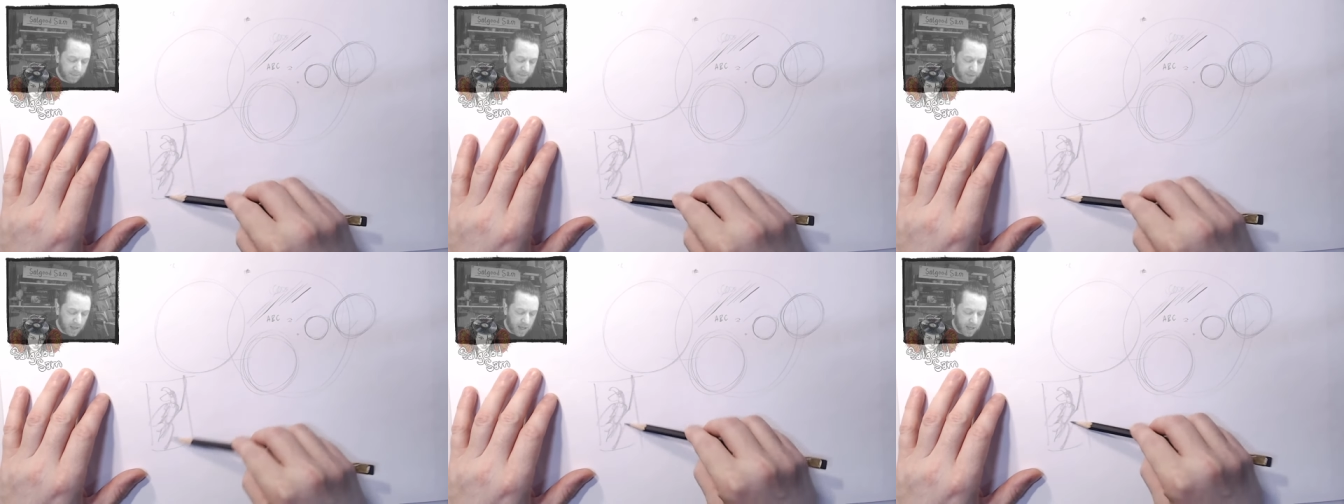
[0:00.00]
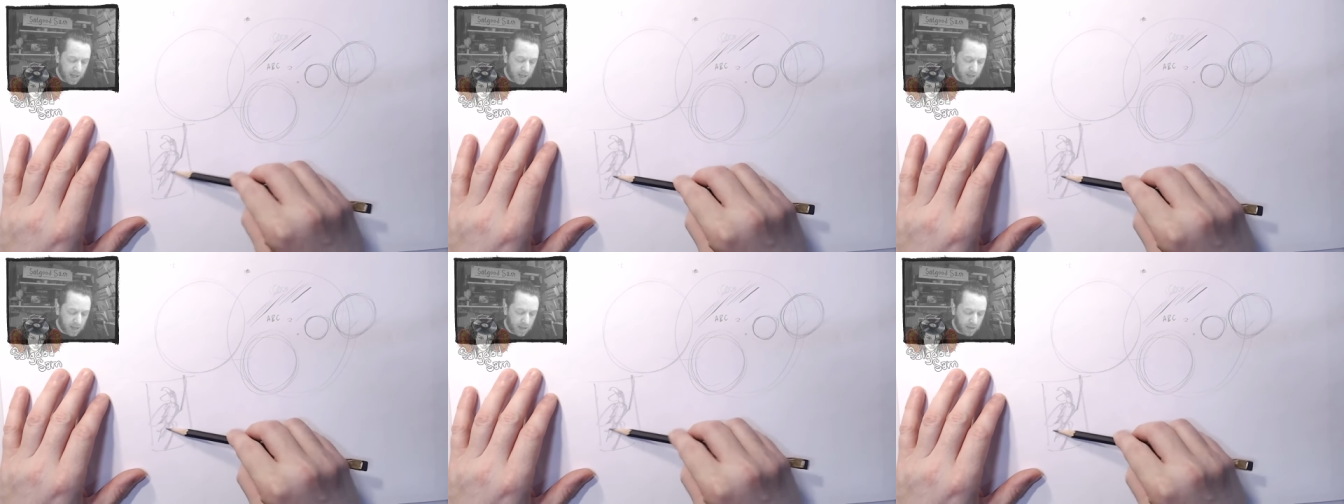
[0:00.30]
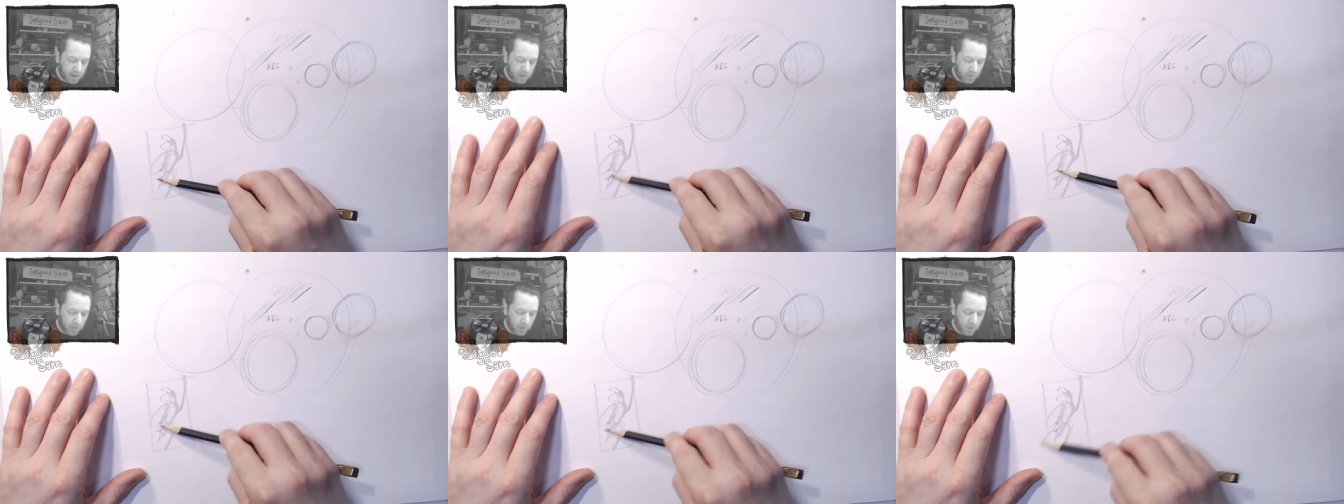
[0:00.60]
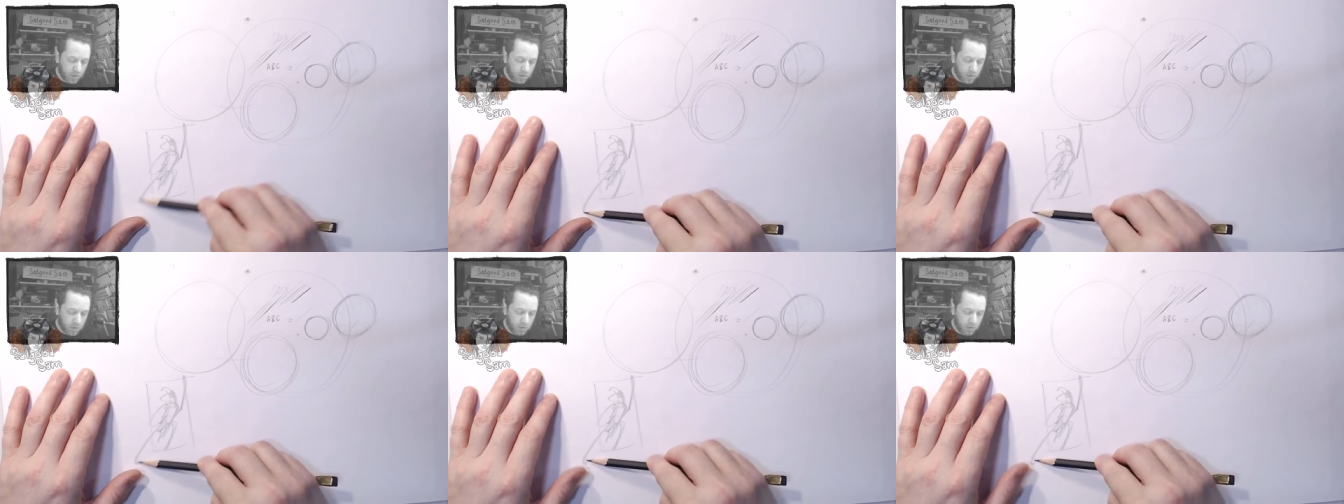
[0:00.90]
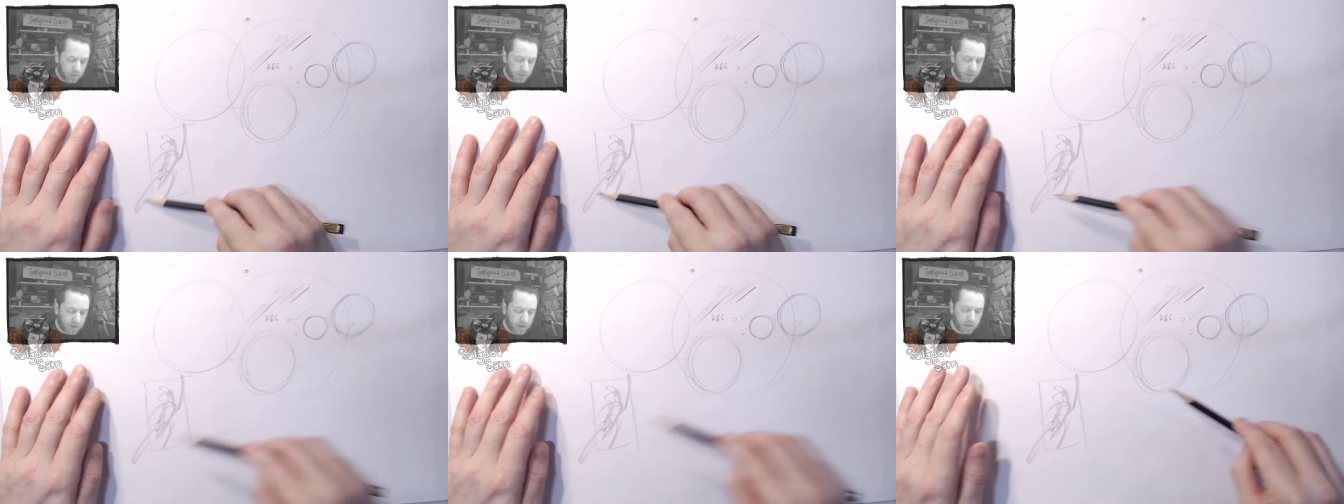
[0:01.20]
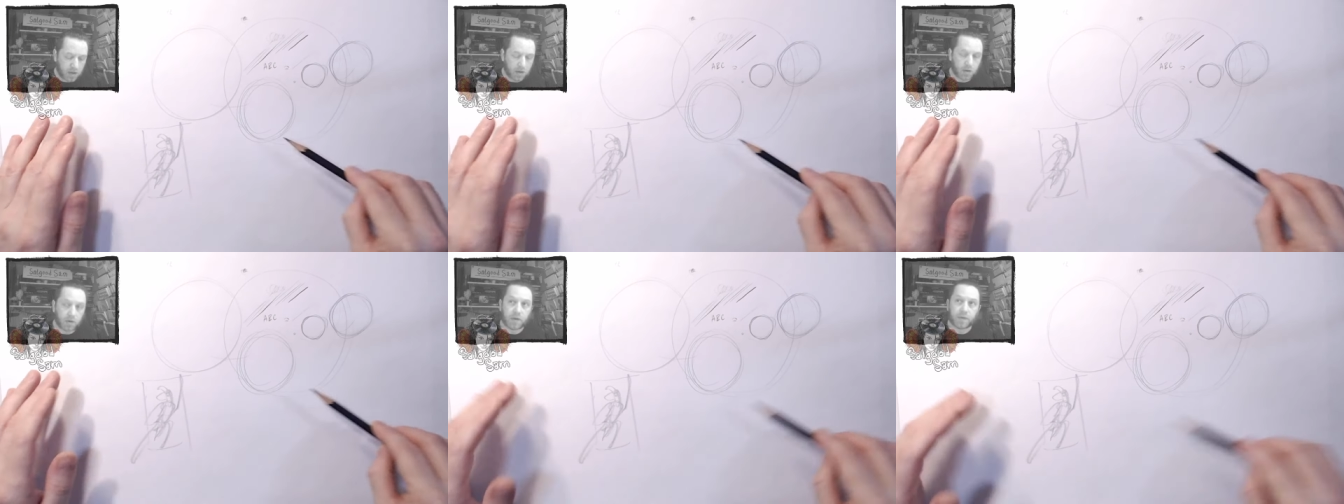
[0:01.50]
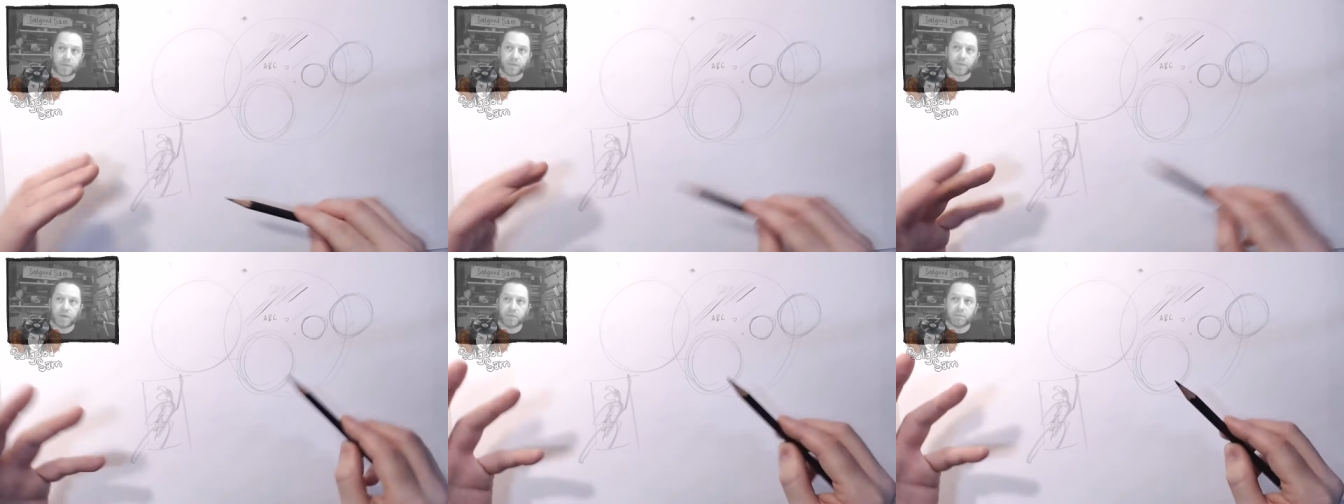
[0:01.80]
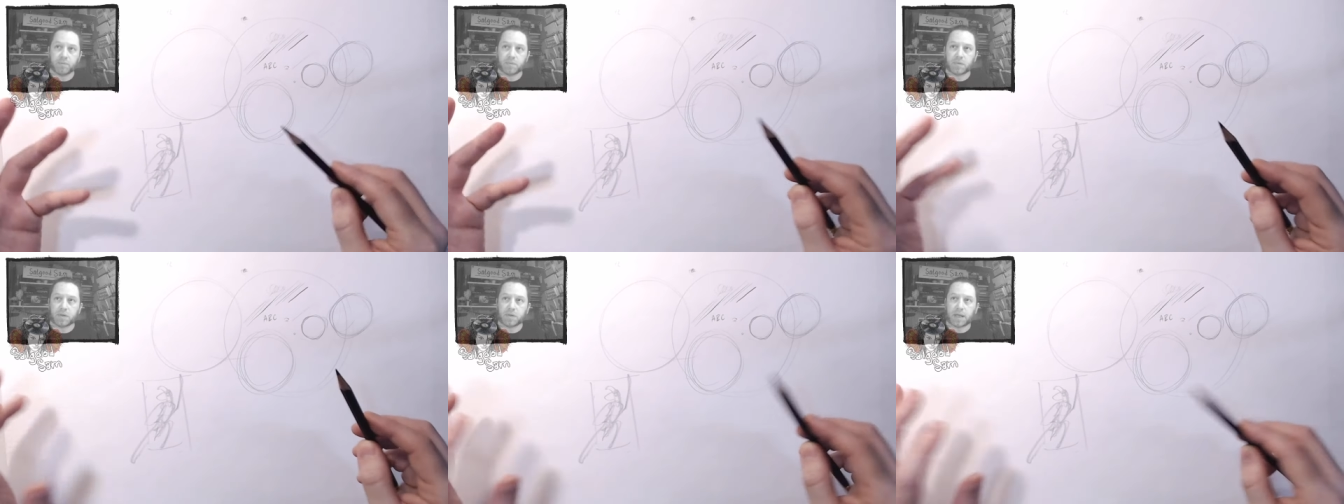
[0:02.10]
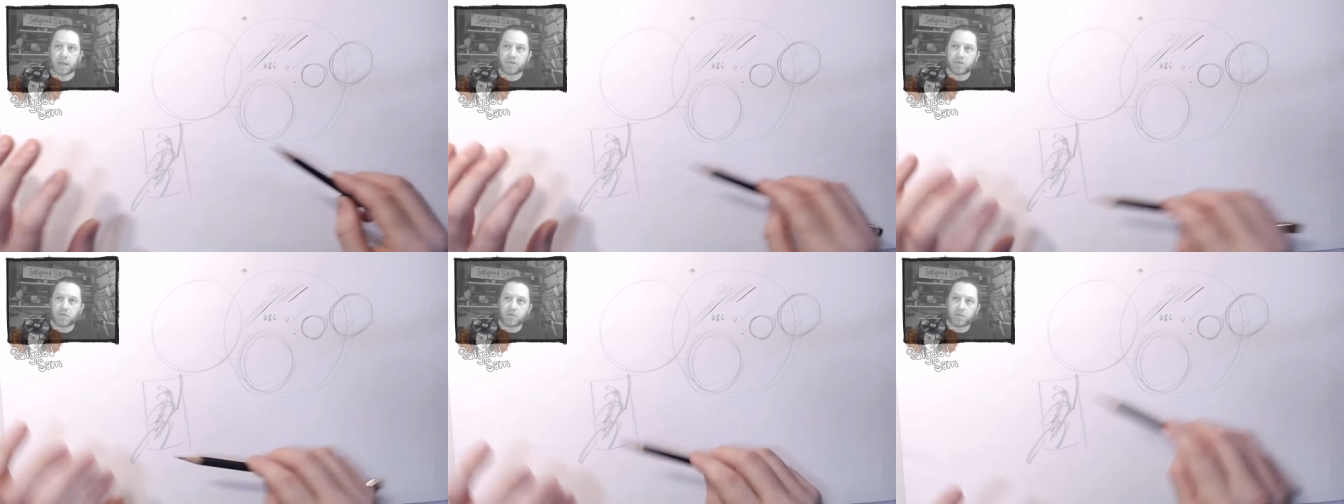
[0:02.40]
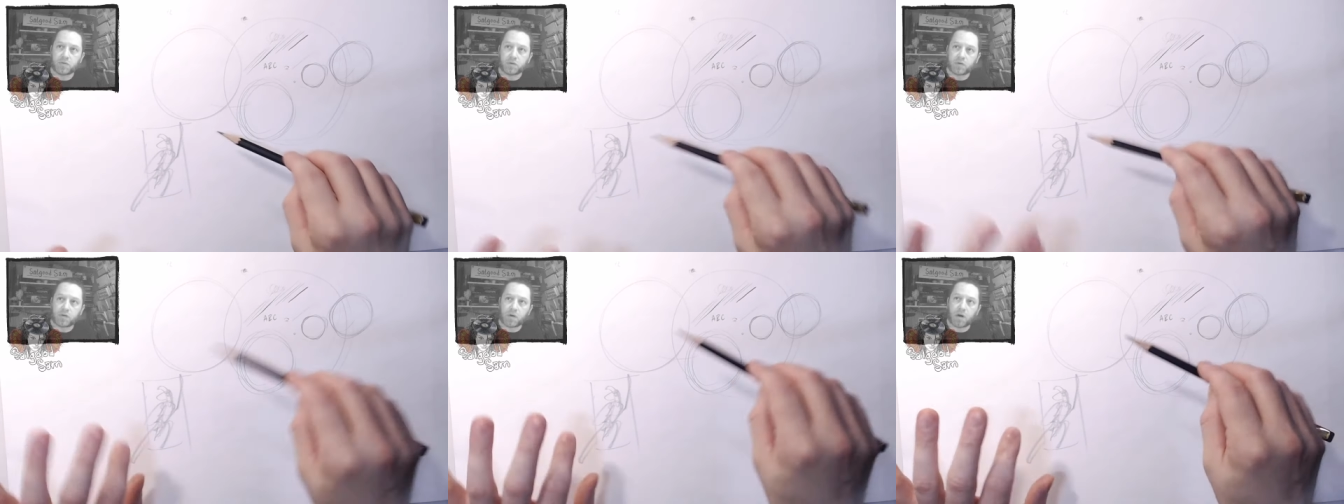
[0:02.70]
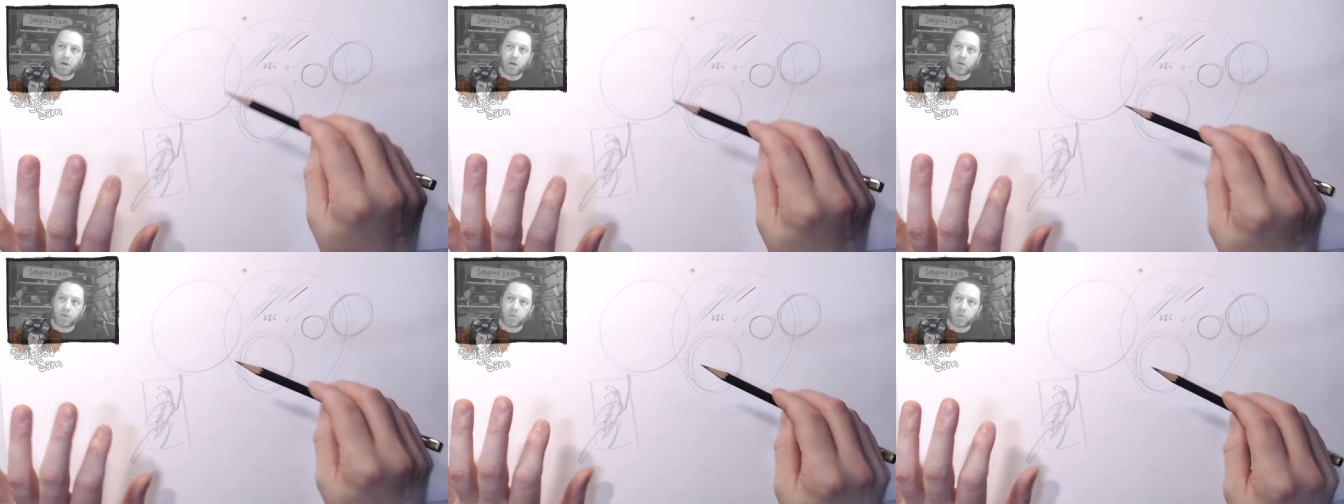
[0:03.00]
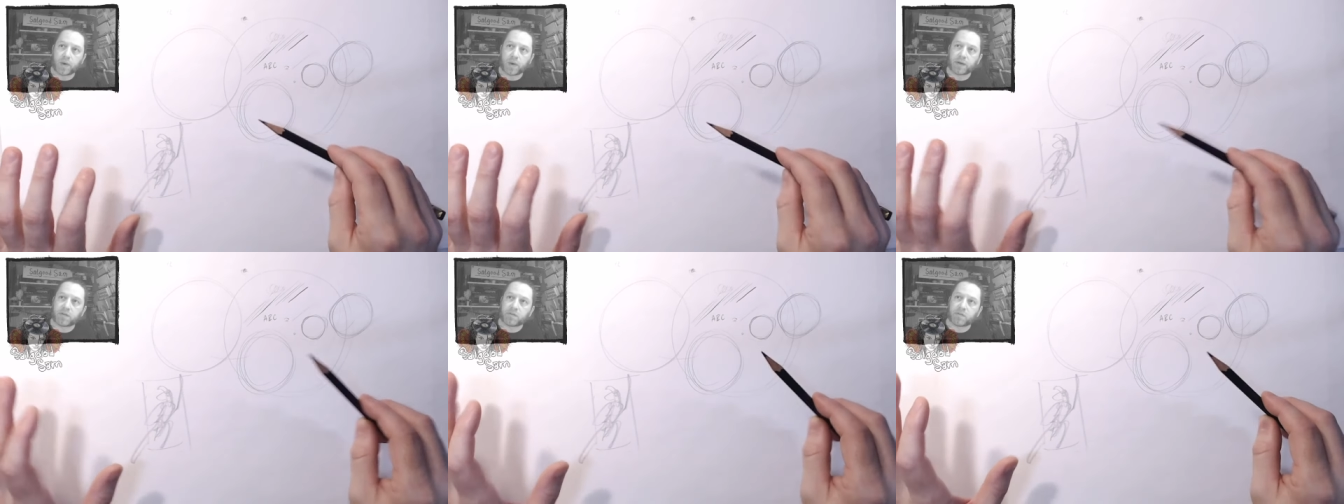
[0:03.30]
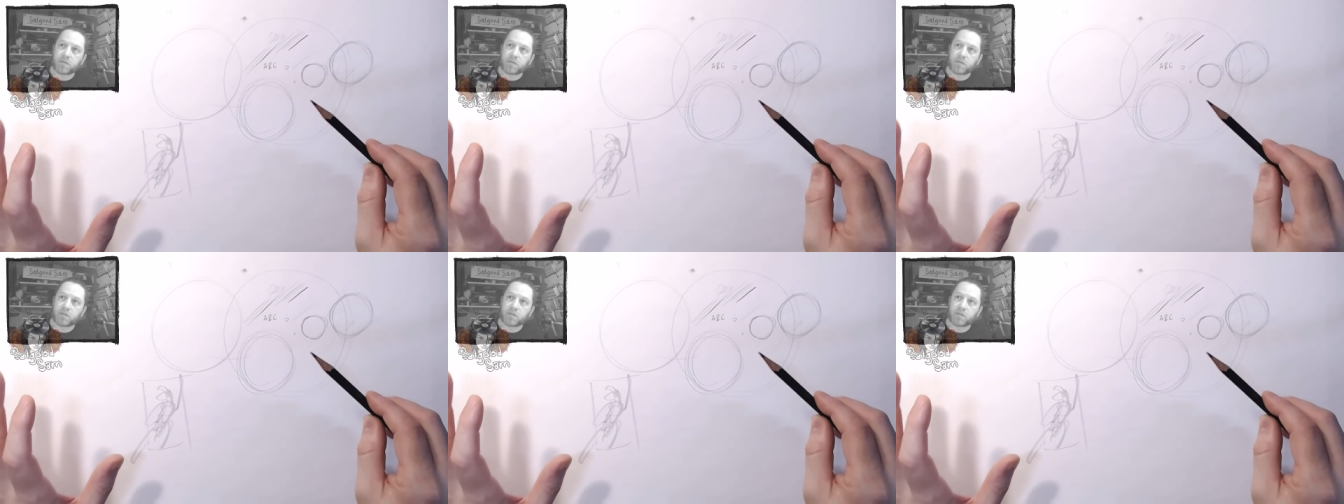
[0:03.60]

Hey, woo! You know, it lets you grow quick,